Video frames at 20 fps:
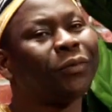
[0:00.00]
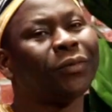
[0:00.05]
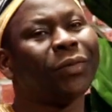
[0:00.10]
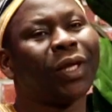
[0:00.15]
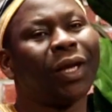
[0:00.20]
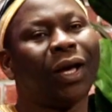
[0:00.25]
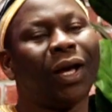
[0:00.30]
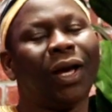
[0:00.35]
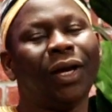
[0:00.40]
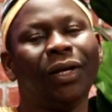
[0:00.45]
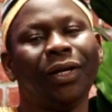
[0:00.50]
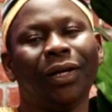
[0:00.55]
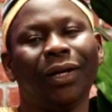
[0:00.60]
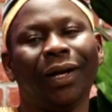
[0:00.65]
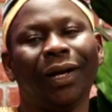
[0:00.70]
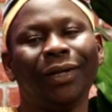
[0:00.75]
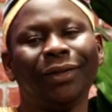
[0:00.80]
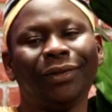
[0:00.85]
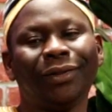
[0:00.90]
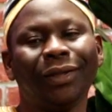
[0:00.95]

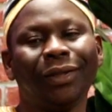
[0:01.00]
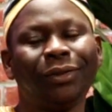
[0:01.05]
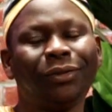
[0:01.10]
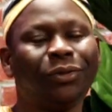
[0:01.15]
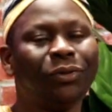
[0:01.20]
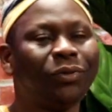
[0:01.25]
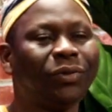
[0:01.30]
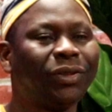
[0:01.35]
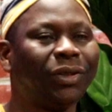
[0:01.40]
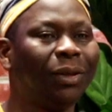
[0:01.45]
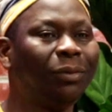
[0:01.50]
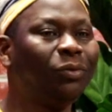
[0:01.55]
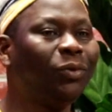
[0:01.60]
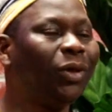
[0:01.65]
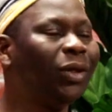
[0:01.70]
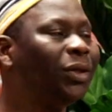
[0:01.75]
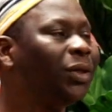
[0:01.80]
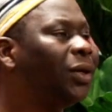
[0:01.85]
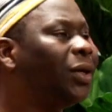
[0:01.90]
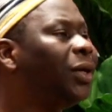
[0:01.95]
I say to
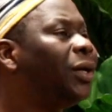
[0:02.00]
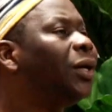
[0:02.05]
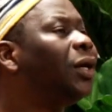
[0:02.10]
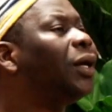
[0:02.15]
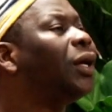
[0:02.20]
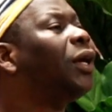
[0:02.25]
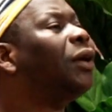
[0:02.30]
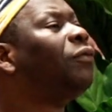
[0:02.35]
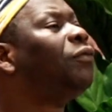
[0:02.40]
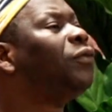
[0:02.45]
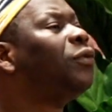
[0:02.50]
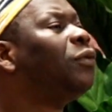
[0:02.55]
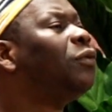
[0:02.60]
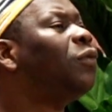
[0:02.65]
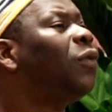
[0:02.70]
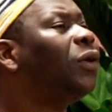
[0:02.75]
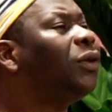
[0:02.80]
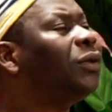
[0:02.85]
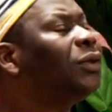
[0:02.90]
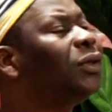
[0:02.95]
someone, if you
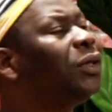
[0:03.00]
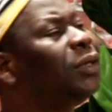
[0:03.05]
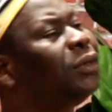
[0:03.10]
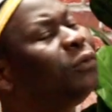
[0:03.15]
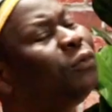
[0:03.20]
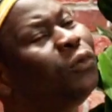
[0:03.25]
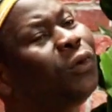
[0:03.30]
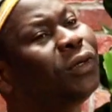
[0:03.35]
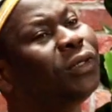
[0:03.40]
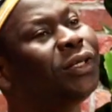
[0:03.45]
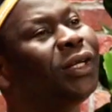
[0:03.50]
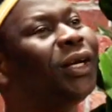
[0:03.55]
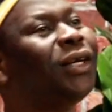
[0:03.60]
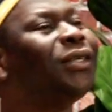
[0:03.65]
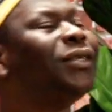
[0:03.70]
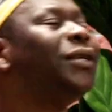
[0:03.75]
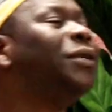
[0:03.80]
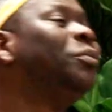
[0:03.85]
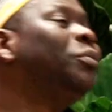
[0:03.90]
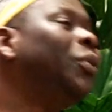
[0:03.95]
want, there are
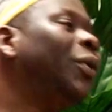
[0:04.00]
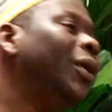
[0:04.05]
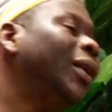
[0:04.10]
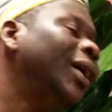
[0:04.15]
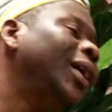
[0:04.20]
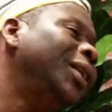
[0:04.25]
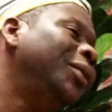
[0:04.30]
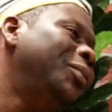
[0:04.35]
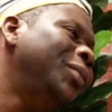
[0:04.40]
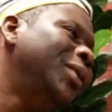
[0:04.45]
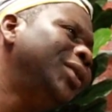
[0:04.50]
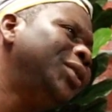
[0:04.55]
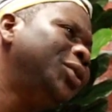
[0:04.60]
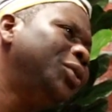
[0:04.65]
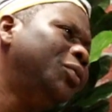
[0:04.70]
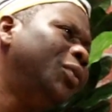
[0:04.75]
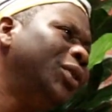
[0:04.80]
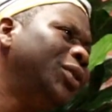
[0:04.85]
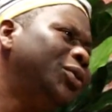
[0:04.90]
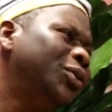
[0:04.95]
simple elements, you
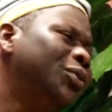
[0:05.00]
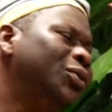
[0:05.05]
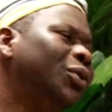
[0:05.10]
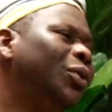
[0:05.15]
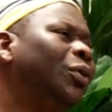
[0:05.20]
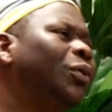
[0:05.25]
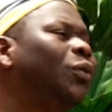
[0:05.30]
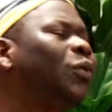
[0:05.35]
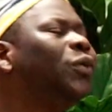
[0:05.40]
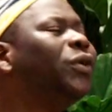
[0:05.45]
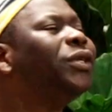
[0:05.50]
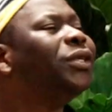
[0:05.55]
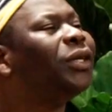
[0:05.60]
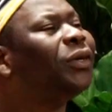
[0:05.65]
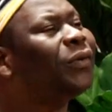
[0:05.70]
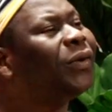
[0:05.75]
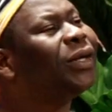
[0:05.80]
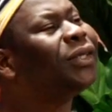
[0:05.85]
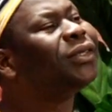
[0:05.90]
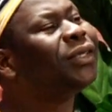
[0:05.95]
want to know who is the
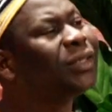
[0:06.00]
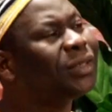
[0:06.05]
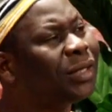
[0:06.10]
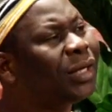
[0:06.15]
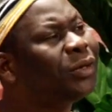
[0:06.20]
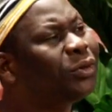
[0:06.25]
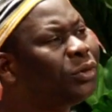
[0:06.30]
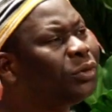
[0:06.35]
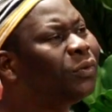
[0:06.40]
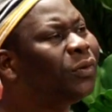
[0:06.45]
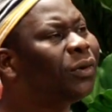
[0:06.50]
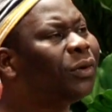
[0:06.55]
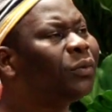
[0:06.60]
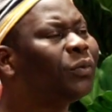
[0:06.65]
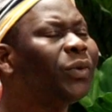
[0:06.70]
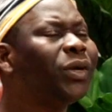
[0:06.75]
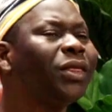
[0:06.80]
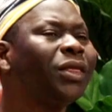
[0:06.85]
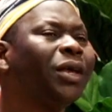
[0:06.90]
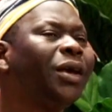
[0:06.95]
racist that you work
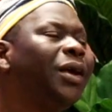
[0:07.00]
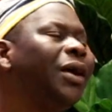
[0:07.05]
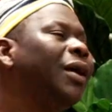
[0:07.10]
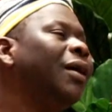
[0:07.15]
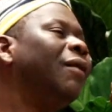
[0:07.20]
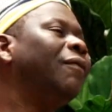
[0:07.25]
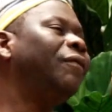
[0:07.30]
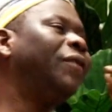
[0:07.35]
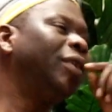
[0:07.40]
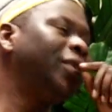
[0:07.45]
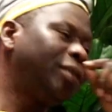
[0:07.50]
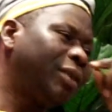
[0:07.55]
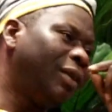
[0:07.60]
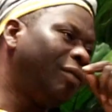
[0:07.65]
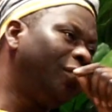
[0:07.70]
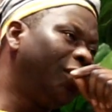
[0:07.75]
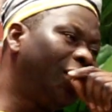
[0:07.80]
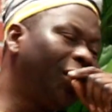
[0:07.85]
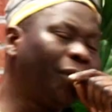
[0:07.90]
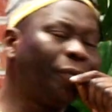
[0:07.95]
with, first of
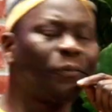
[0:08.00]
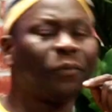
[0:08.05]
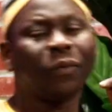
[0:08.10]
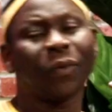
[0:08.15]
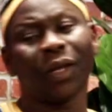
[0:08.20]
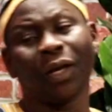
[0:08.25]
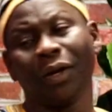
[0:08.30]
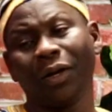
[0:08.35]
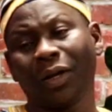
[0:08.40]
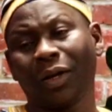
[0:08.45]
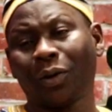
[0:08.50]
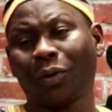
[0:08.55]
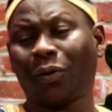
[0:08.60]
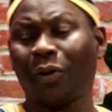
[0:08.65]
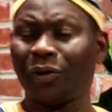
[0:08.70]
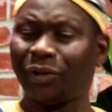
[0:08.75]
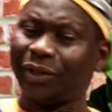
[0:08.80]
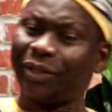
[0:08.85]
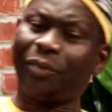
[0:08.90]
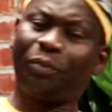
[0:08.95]
all,
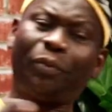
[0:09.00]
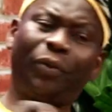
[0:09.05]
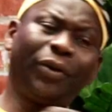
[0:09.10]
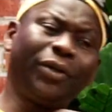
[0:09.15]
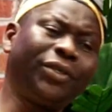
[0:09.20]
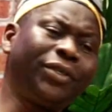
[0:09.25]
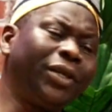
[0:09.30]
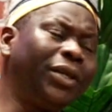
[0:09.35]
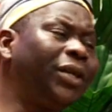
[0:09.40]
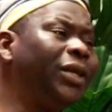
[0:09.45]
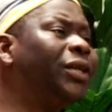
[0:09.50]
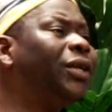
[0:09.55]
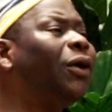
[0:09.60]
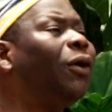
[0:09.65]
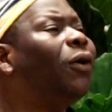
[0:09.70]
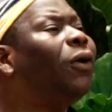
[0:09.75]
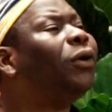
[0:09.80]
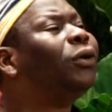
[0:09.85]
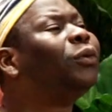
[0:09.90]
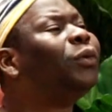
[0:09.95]
cross the person in a
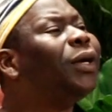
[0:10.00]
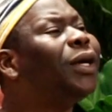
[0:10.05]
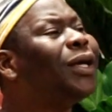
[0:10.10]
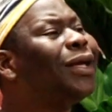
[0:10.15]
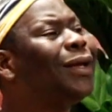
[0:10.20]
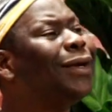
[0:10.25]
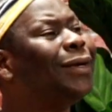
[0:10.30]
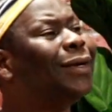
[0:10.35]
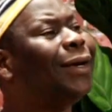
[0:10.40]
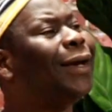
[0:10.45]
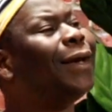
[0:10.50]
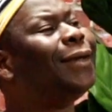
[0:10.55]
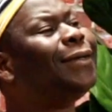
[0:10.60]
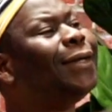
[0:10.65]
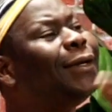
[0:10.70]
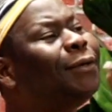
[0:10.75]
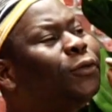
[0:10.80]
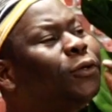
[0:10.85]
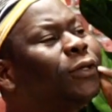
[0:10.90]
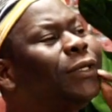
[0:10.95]
hallway and
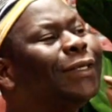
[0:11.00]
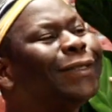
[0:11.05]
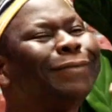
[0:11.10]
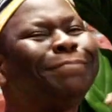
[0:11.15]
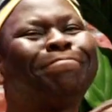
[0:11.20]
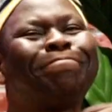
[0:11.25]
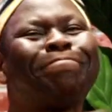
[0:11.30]
they do this.